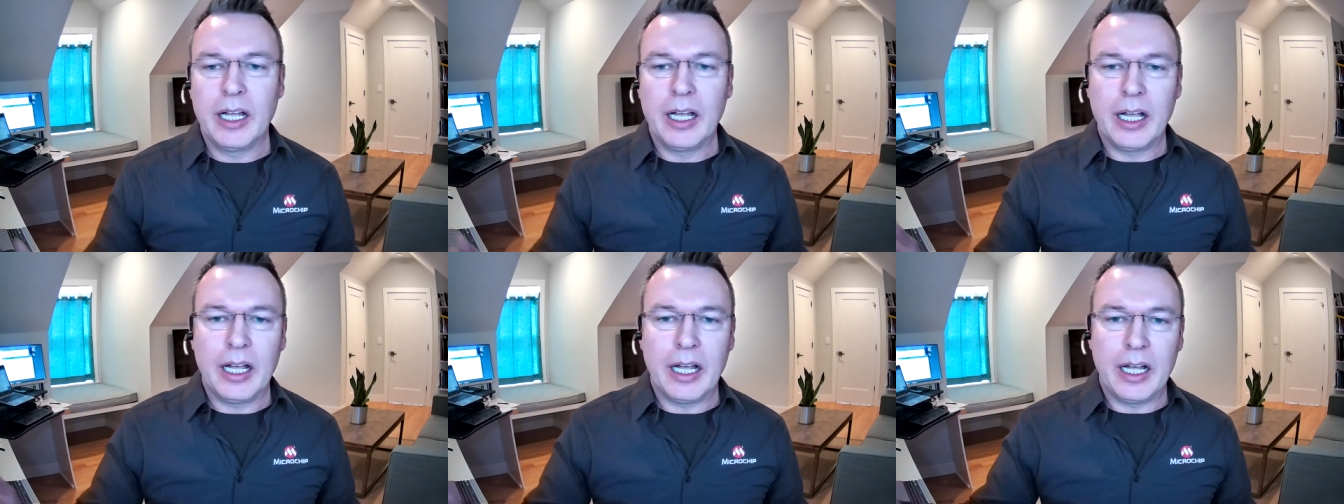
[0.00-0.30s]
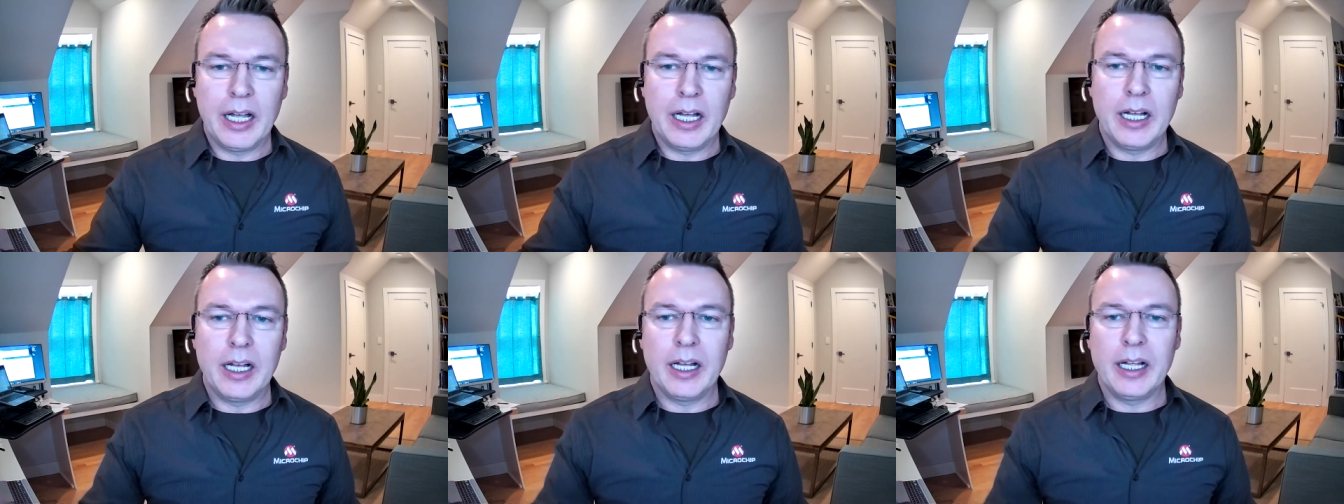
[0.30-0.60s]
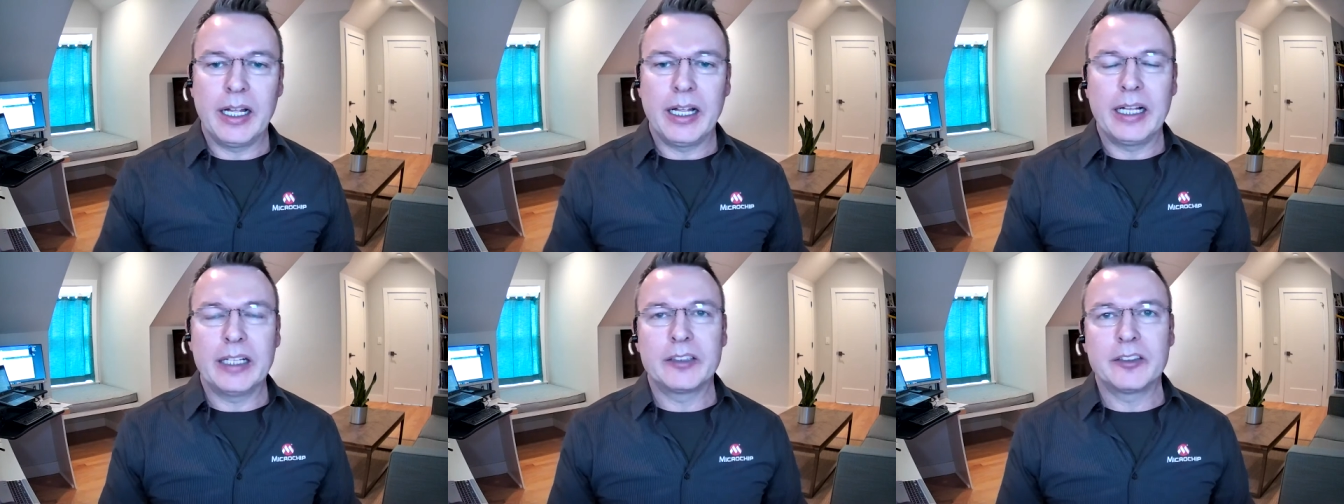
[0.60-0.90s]
Uh,
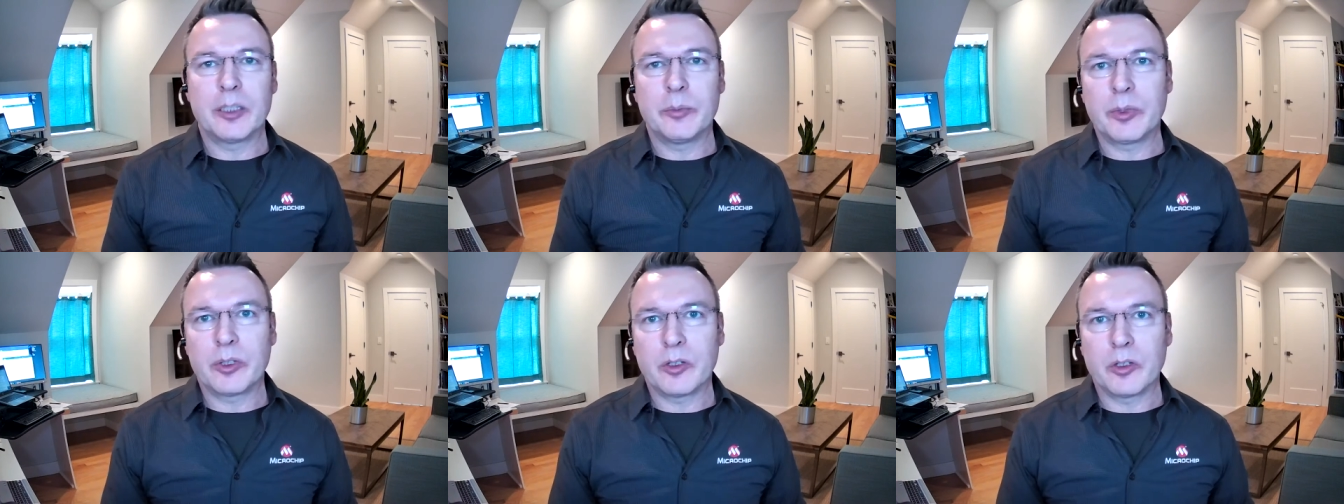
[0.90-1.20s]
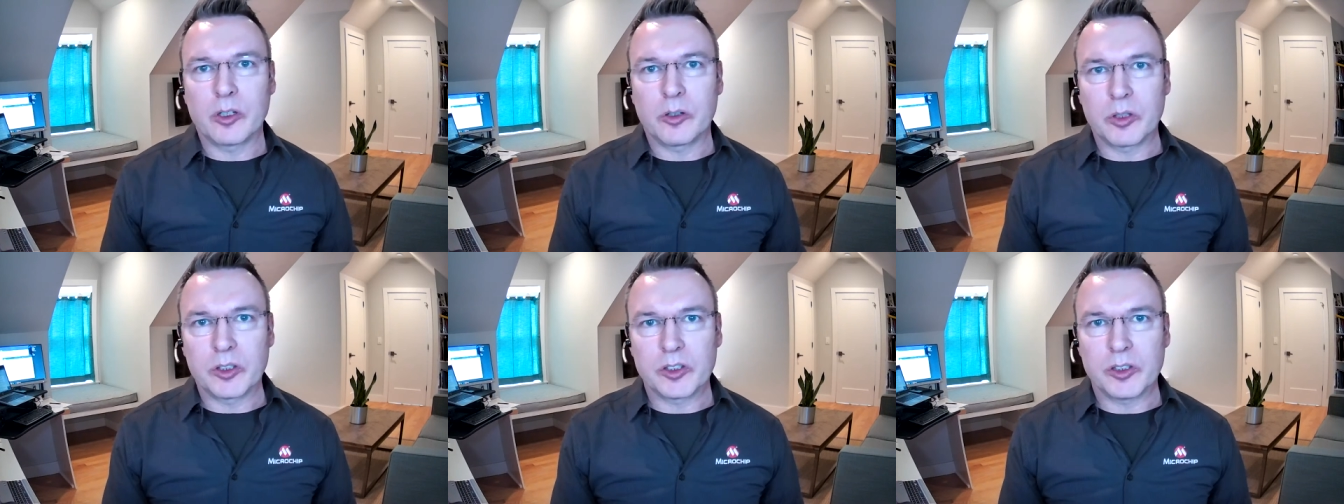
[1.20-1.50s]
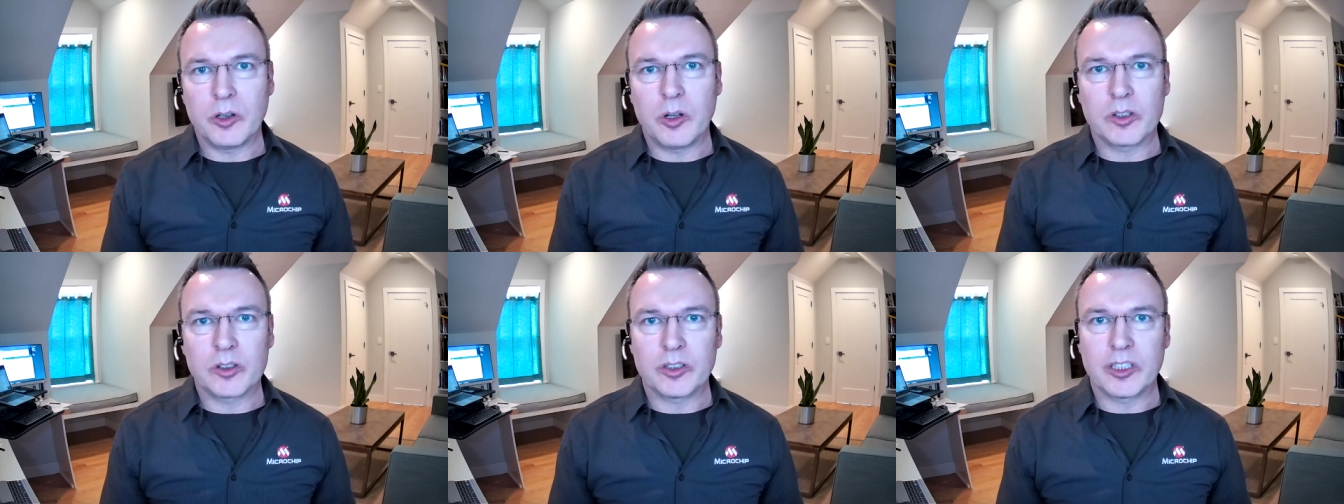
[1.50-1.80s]
a typical
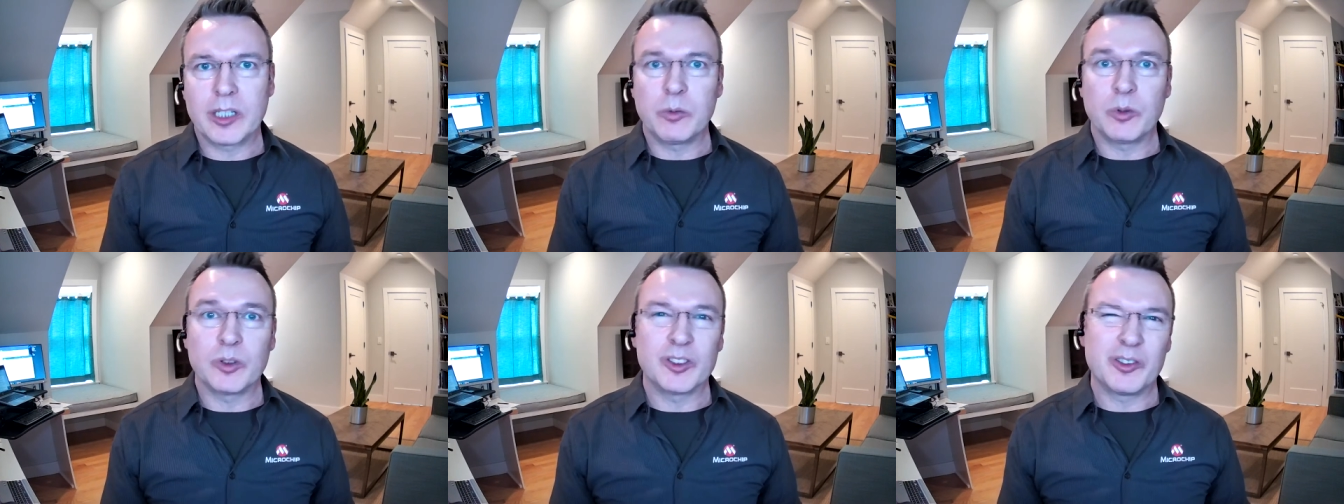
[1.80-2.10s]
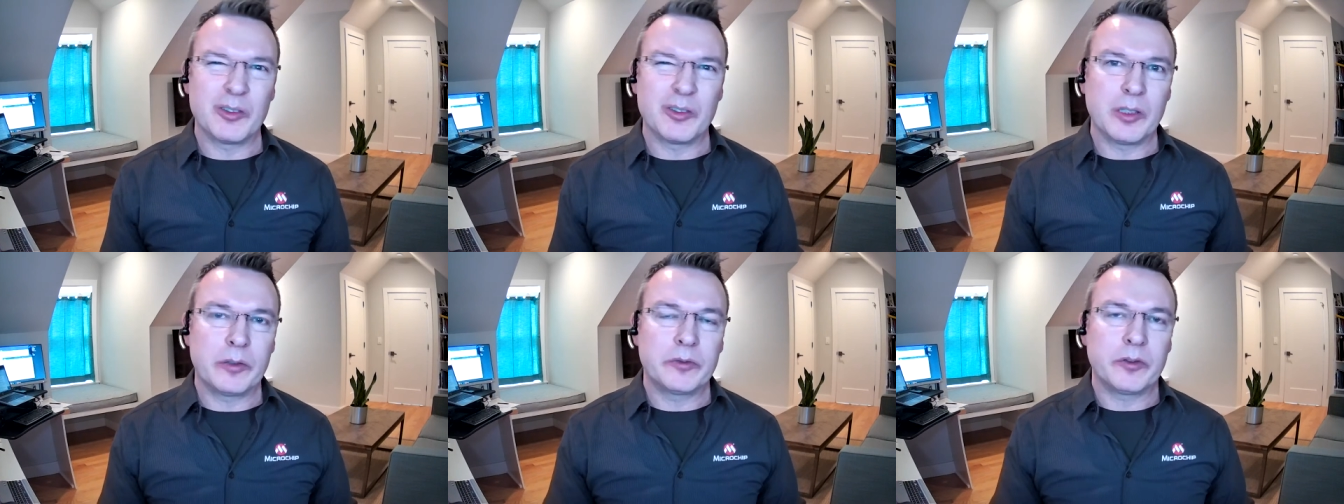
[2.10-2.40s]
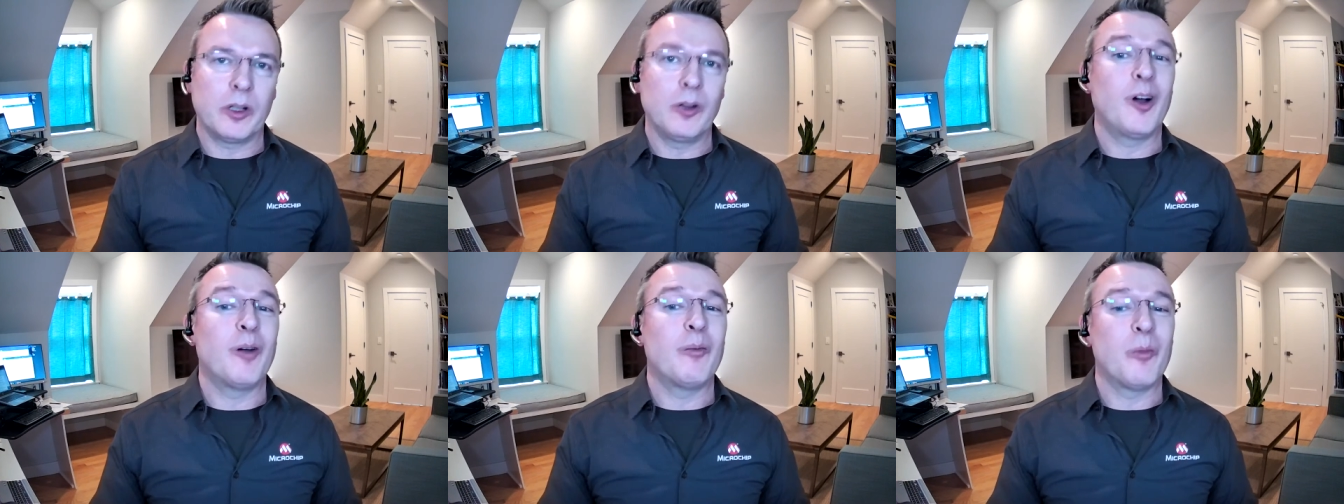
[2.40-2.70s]
crystal oscillator will drift a
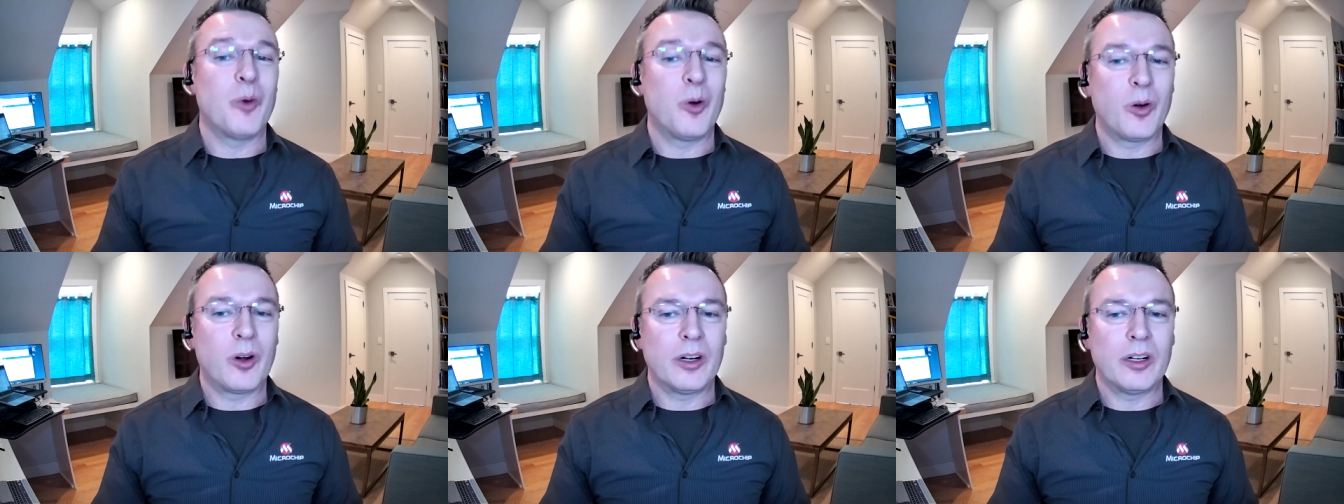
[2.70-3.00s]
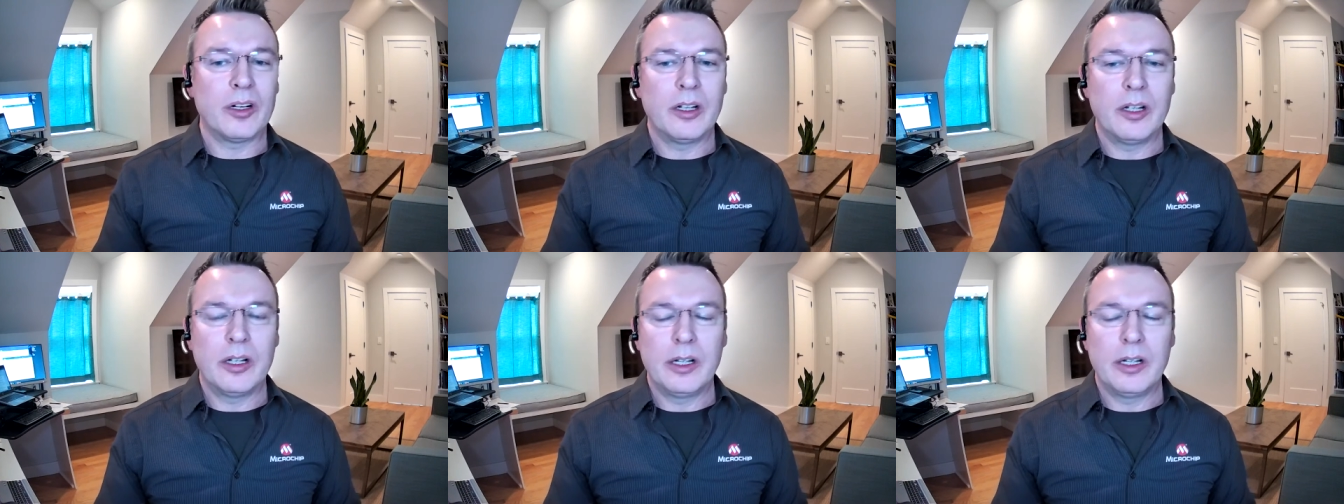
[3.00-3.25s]
lot more.